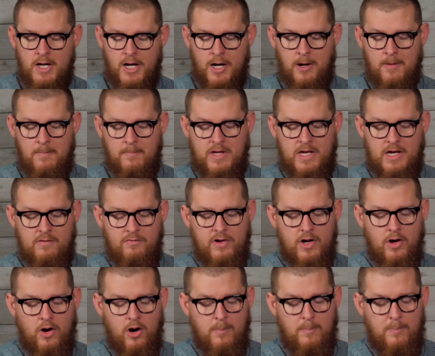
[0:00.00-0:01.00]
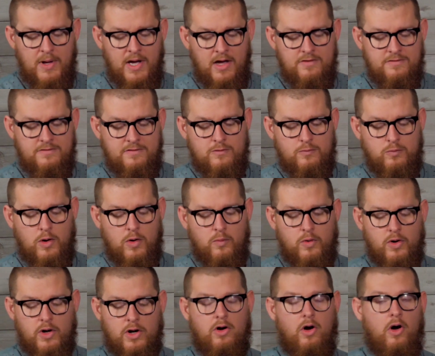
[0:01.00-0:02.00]
Um, giving our best is what
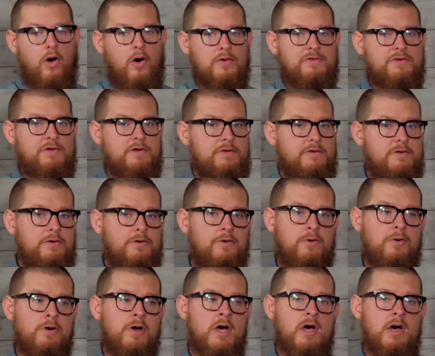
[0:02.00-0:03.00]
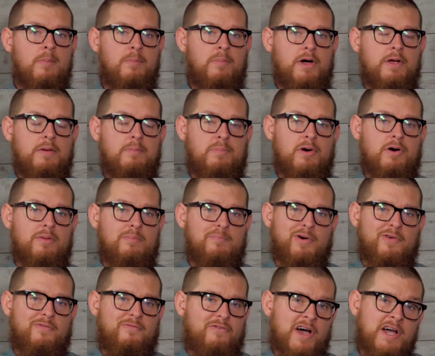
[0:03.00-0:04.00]
we're called to do, but but
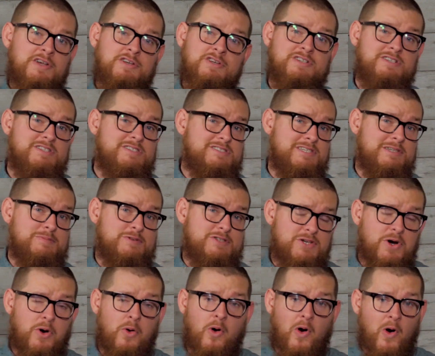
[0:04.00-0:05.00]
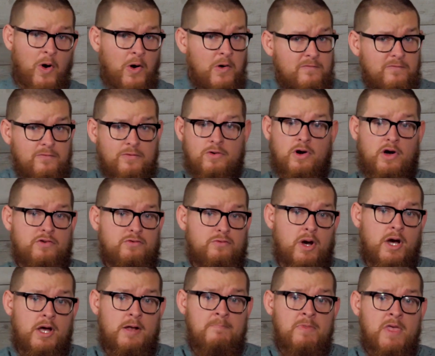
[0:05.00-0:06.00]
perfection just seems so hard for us,
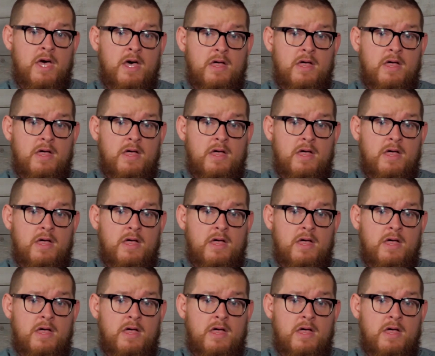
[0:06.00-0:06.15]
right?